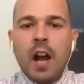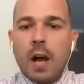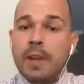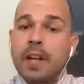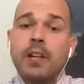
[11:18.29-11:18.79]

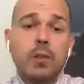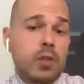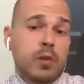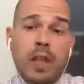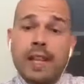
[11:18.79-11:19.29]
They're going to use
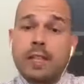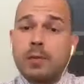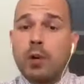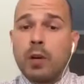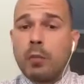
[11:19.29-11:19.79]
those glasses
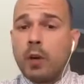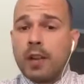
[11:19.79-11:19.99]
more and more,